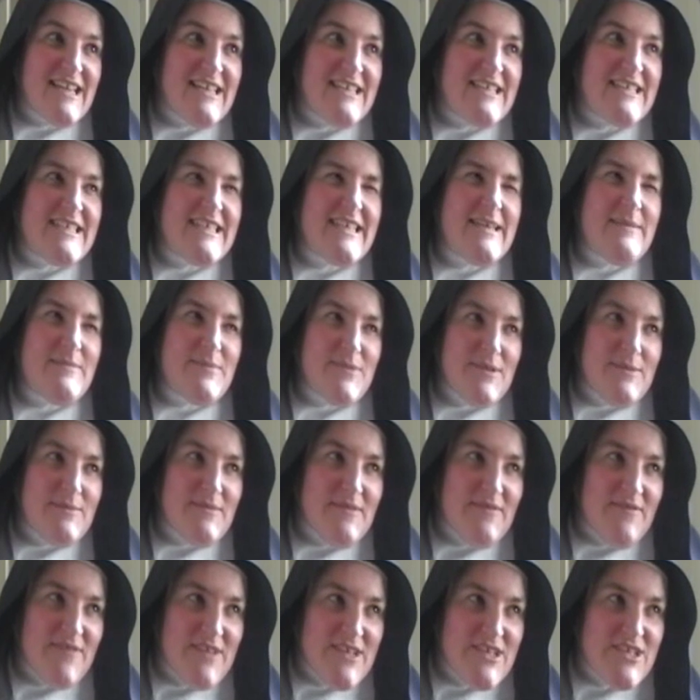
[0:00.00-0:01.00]
a temporary
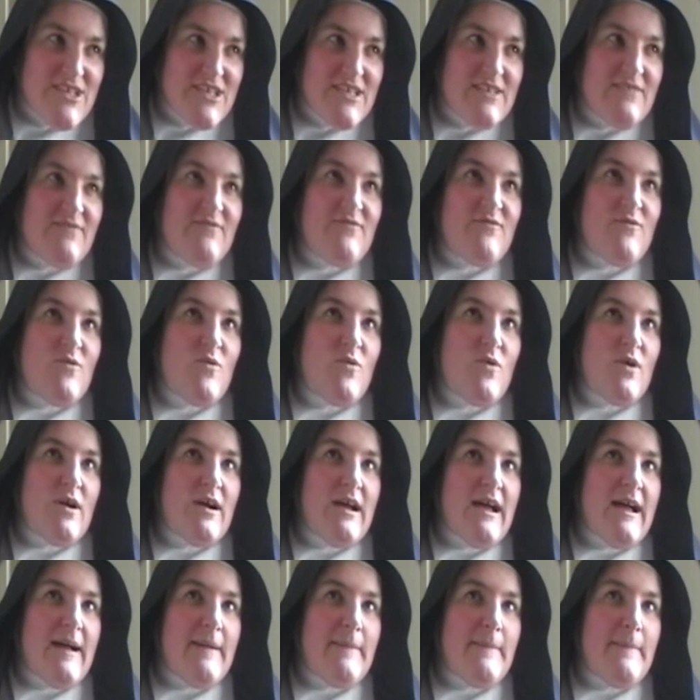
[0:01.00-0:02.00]
profession
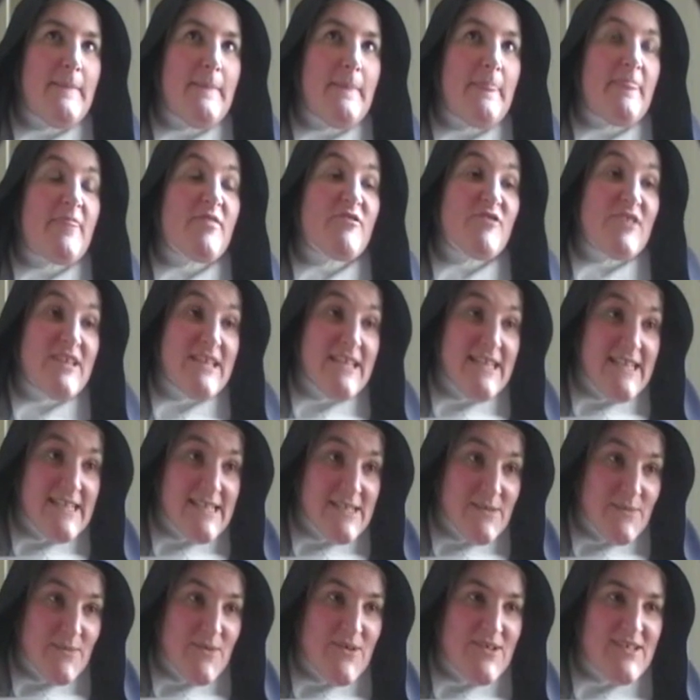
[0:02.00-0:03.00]
for 3 years
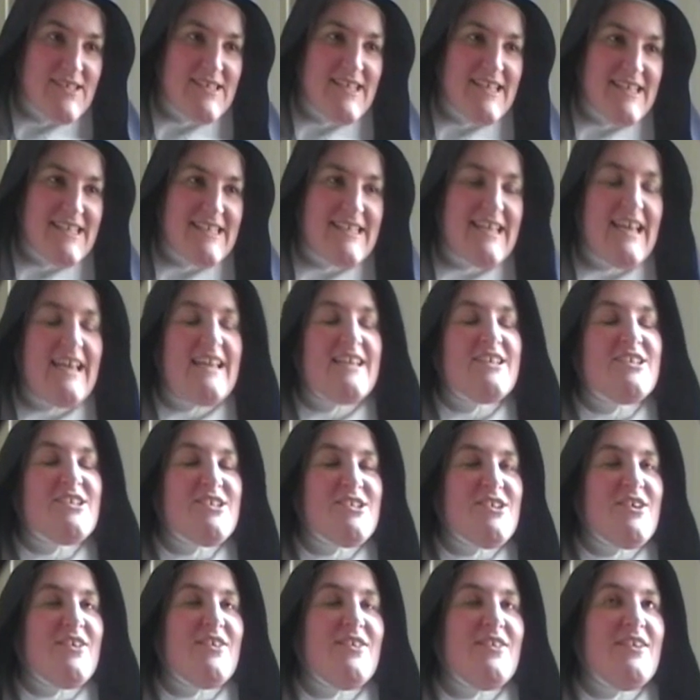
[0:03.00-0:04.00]
it was at that stage.
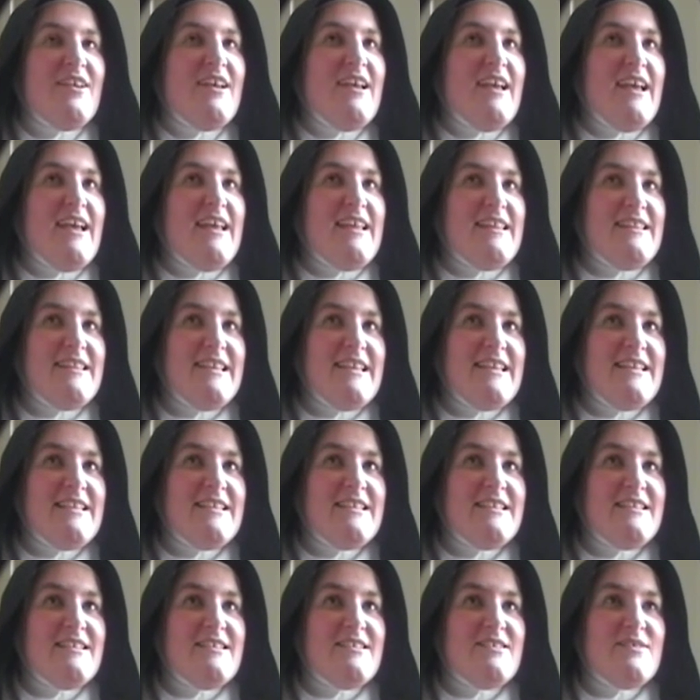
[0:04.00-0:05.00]
So
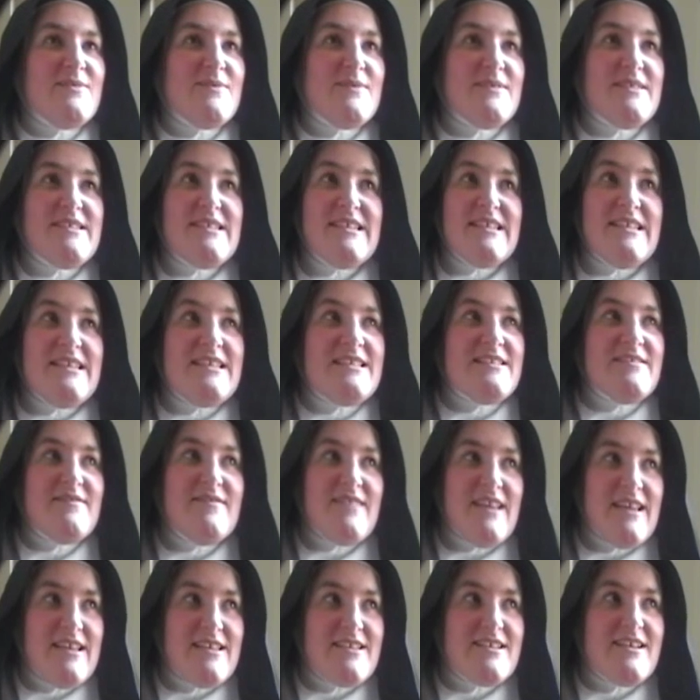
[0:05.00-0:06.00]
then towards the end of
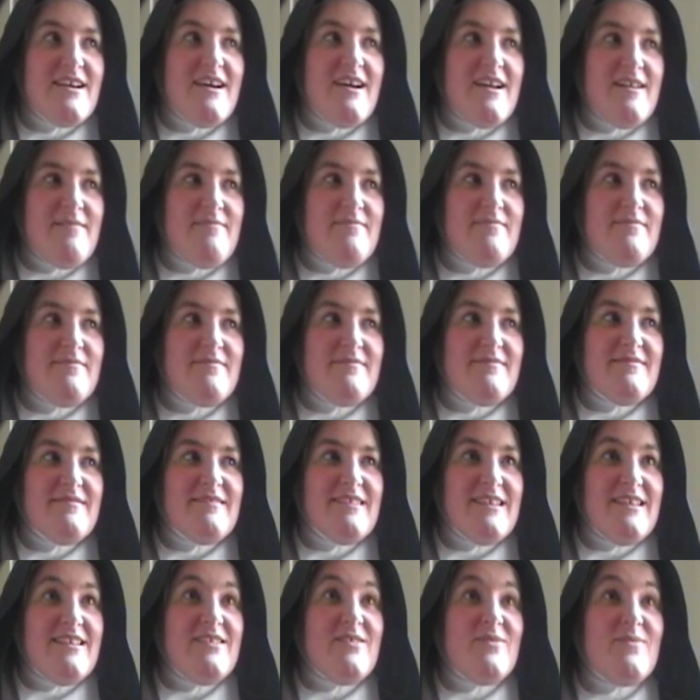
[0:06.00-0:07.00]
that time,
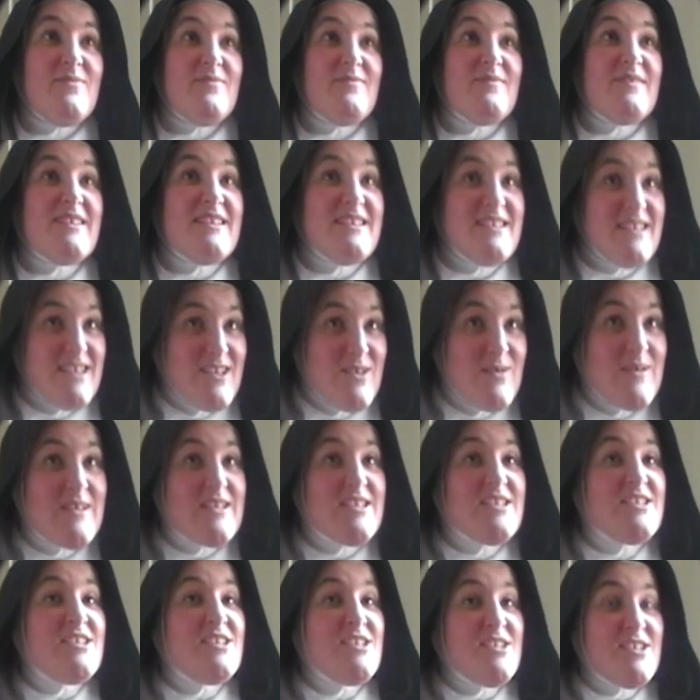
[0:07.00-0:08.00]
then you're continuing
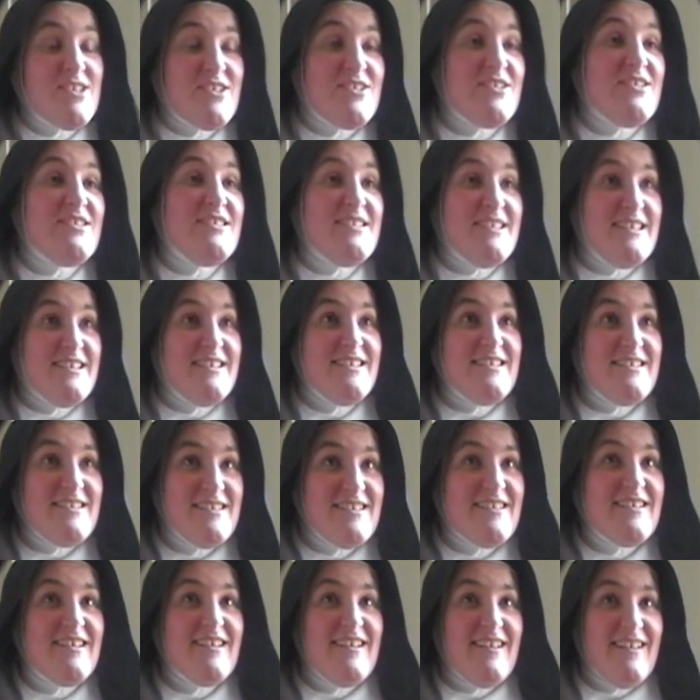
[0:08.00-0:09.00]
to discern, and
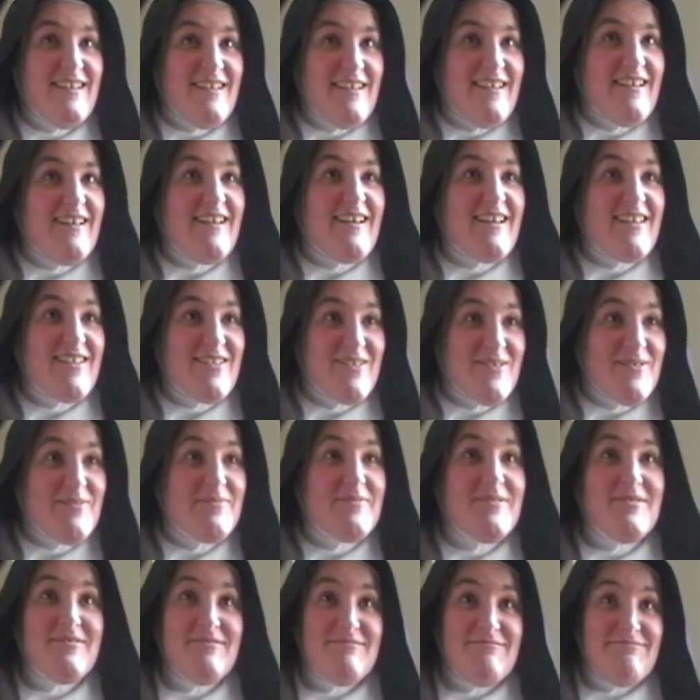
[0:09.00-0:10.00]
I thought,
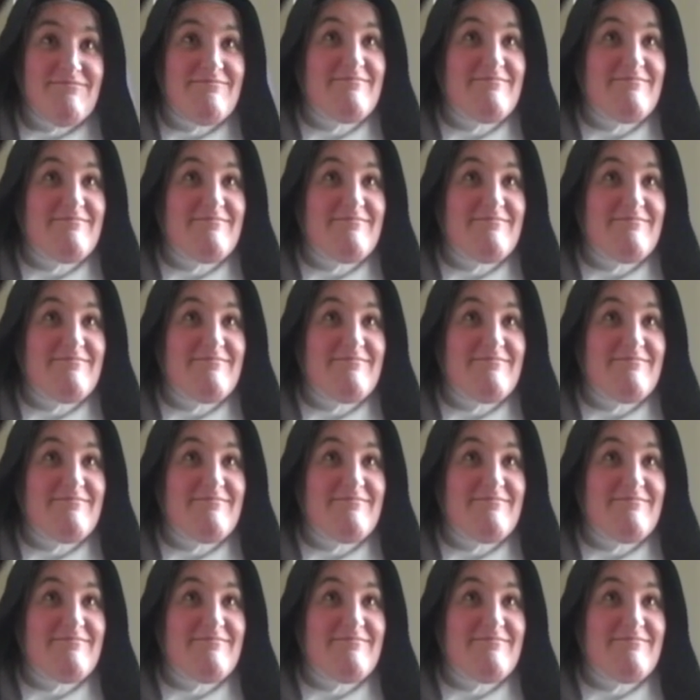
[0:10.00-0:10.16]
well,